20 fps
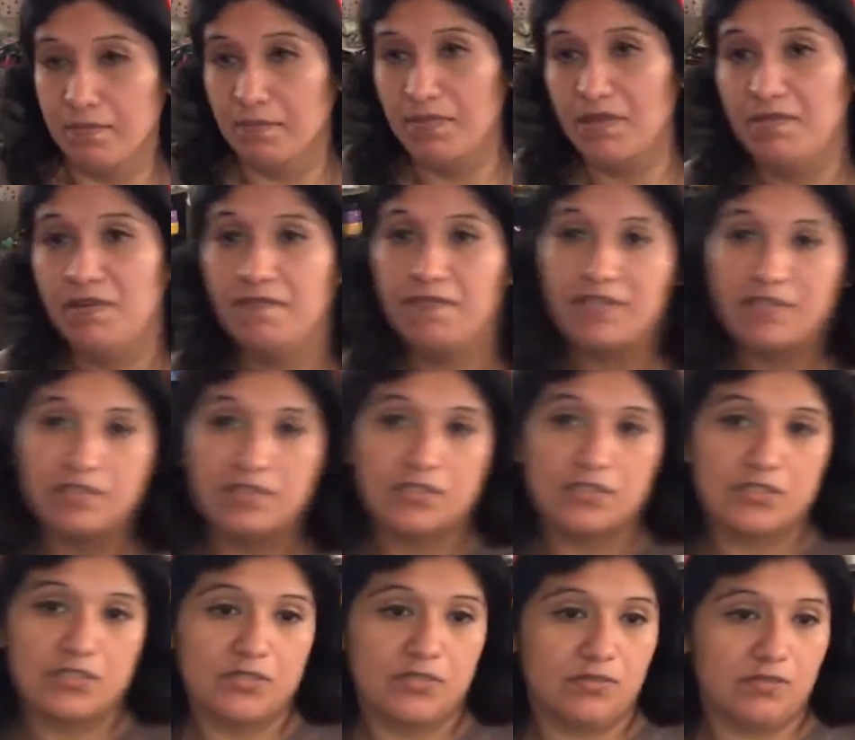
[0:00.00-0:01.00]
Maybe if I
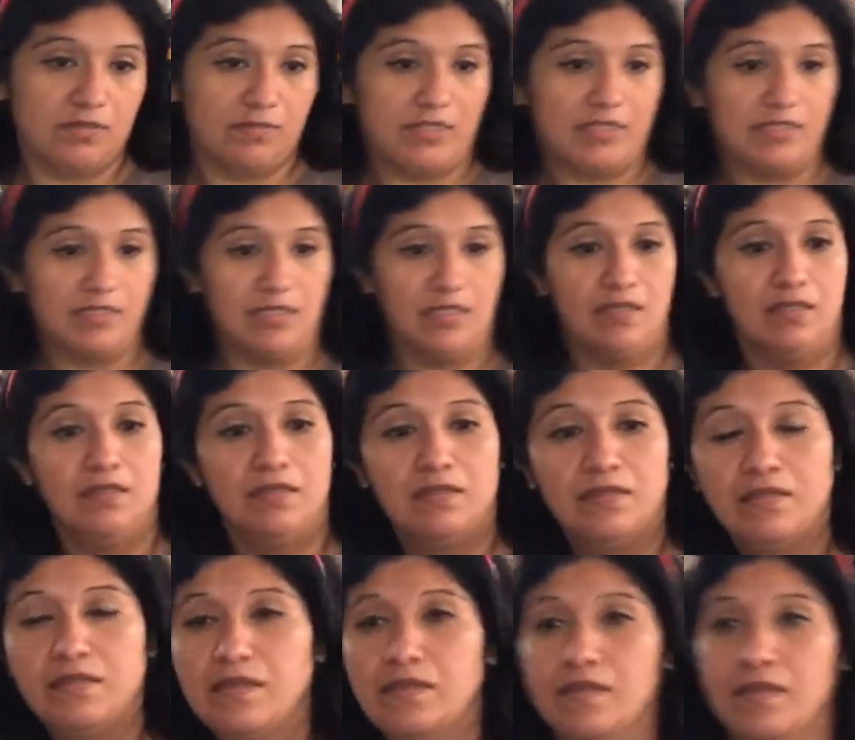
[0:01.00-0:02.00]
scoot, let me see.
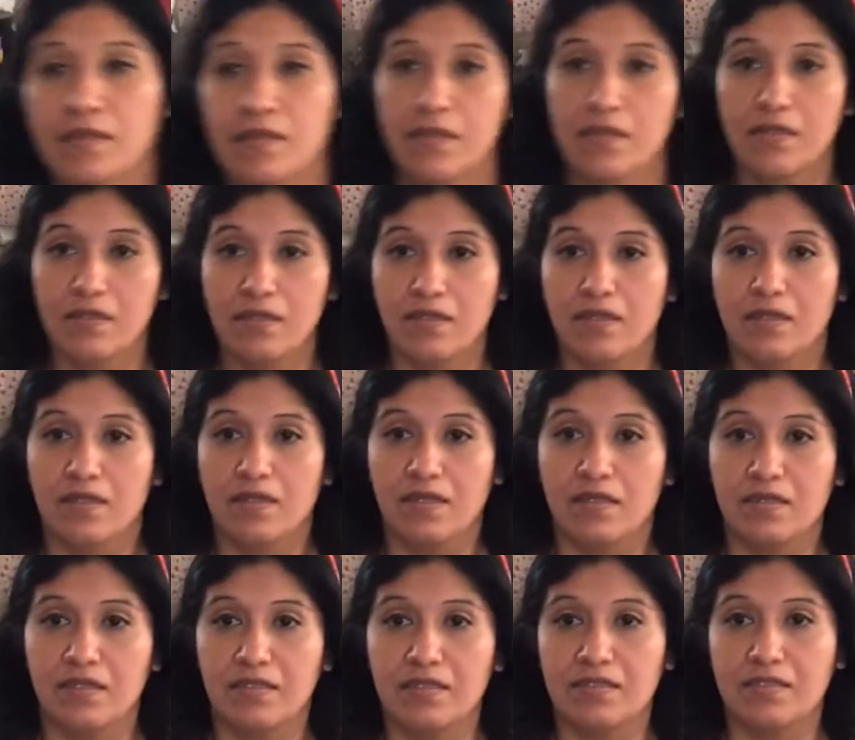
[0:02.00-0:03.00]

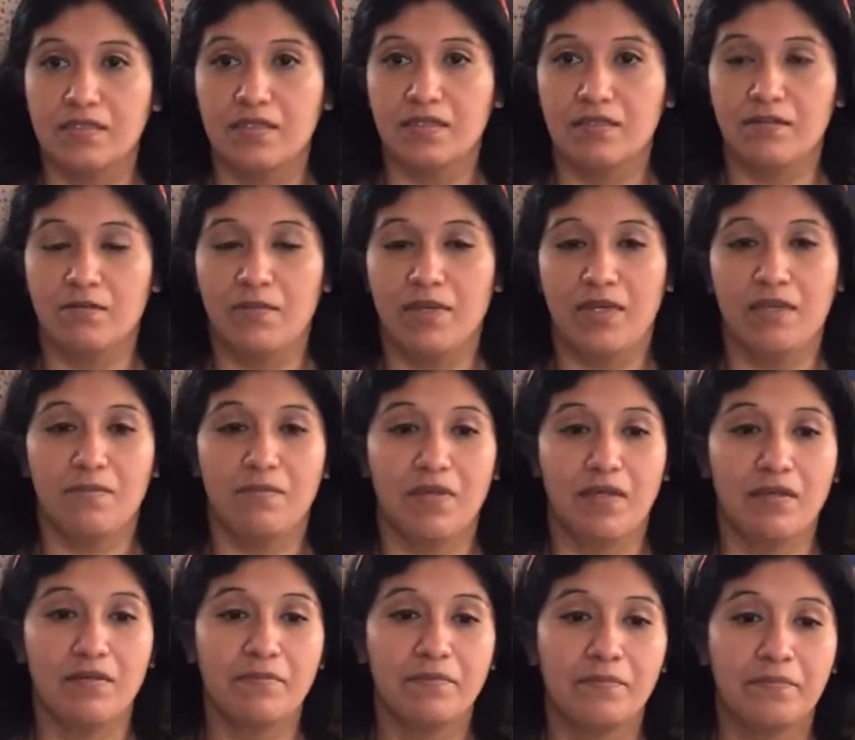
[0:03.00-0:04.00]
Like this a little bit,
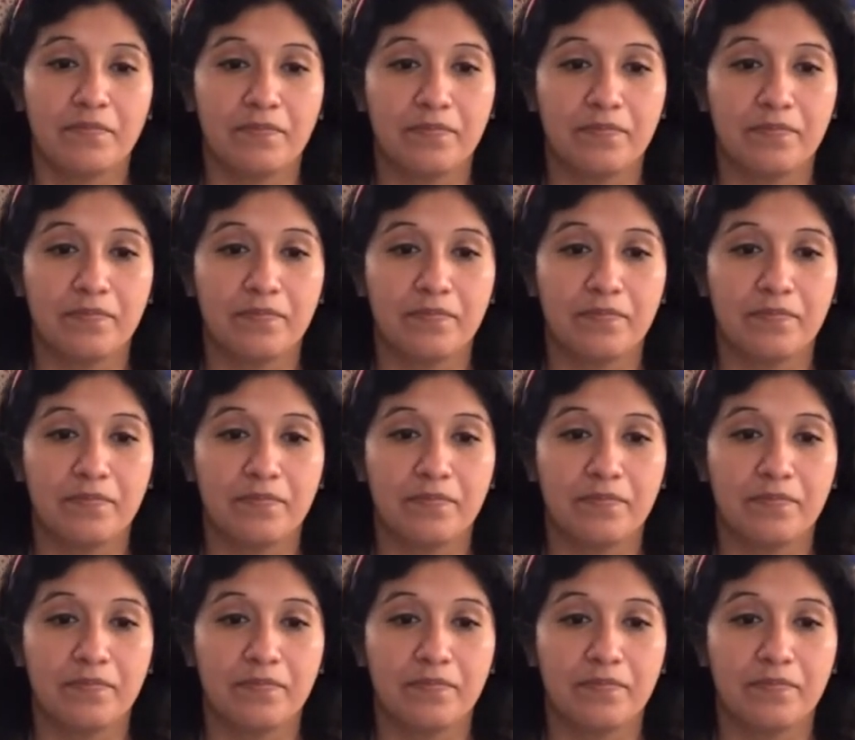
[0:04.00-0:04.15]
but